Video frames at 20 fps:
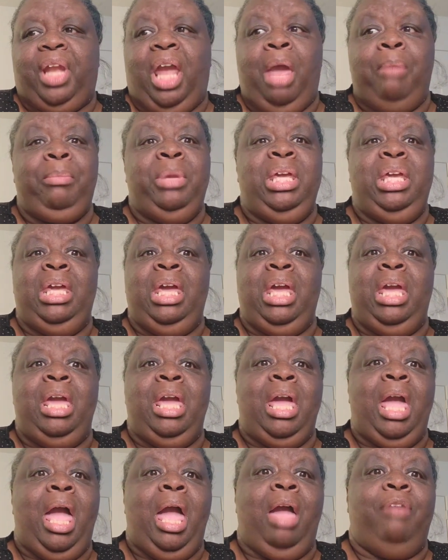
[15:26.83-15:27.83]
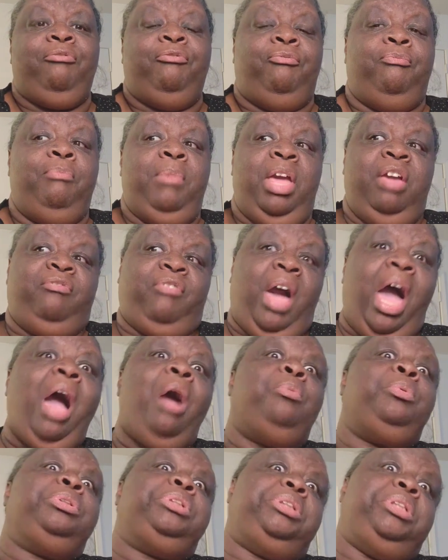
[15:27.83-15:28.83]
I mean, if
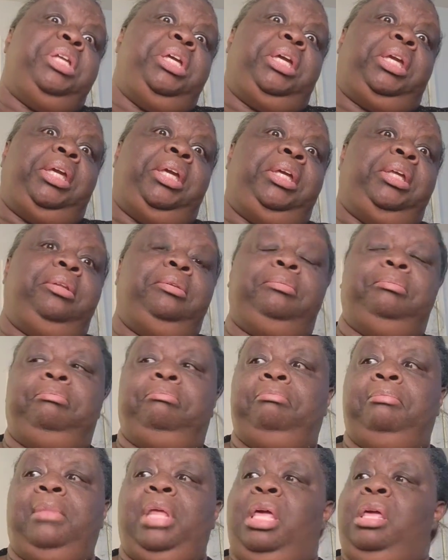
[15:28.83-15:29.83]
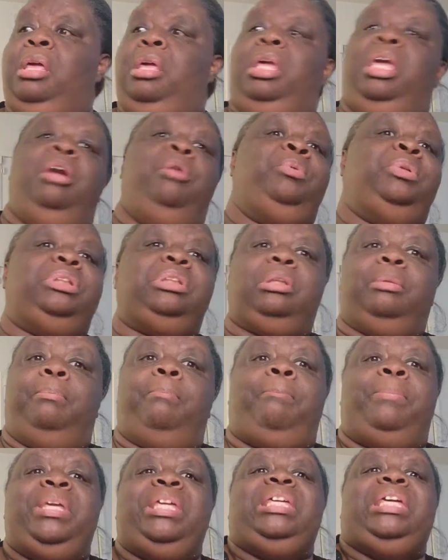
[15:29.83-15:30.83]
I was Nicki, it would
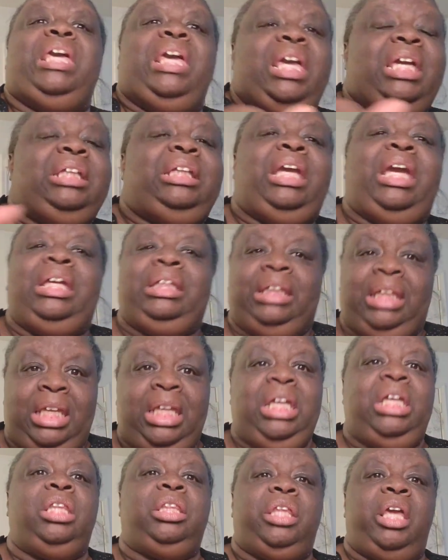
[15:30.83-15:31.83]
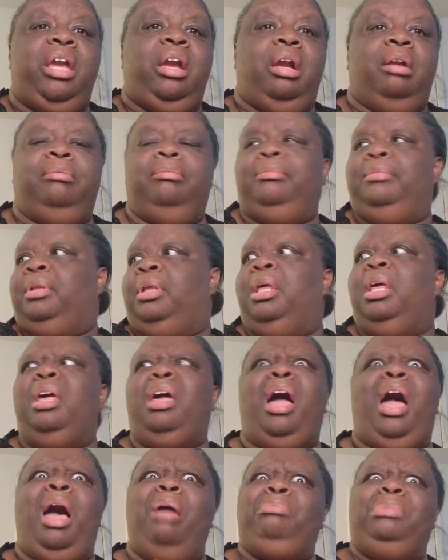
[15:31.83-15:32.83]
begin and end there.
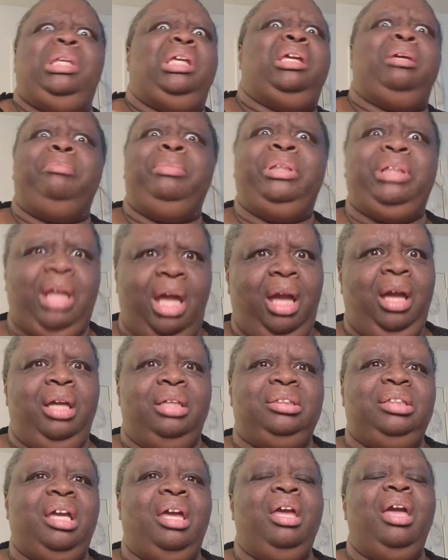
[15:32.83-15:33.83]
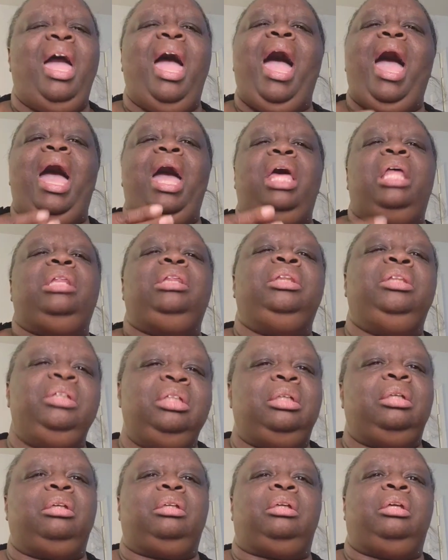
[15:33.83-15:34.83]
I'm Nicki Minaj. How I
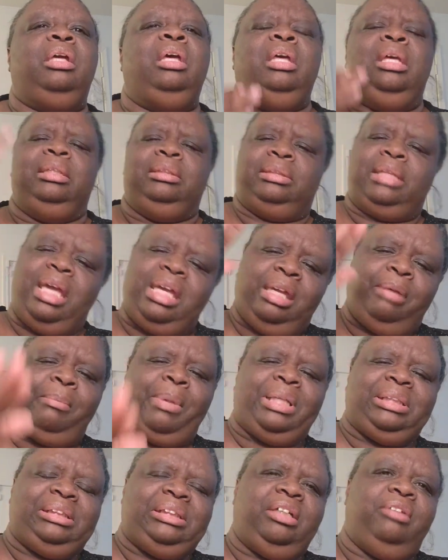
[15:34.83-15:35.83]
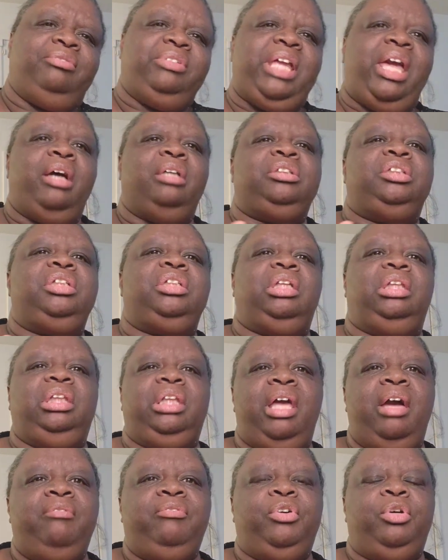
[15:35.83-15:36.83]
look taking myself down to the
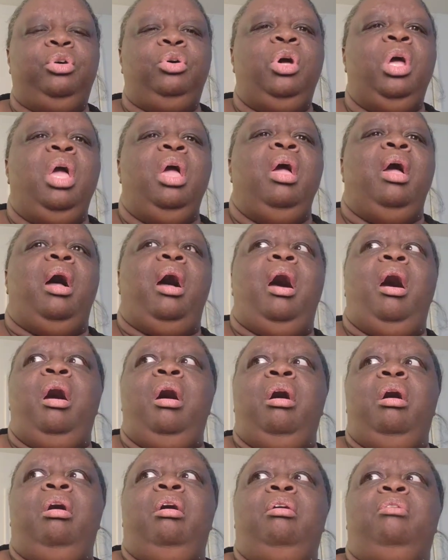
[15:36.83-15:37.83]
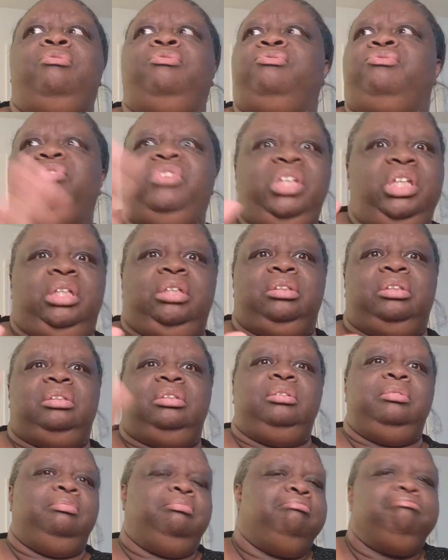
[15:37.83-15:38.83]
level of
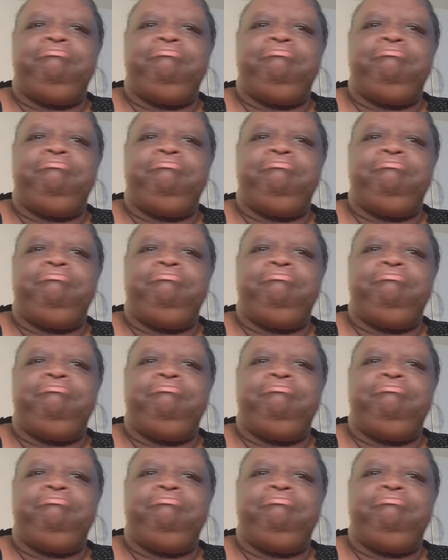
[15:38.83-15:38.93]
this.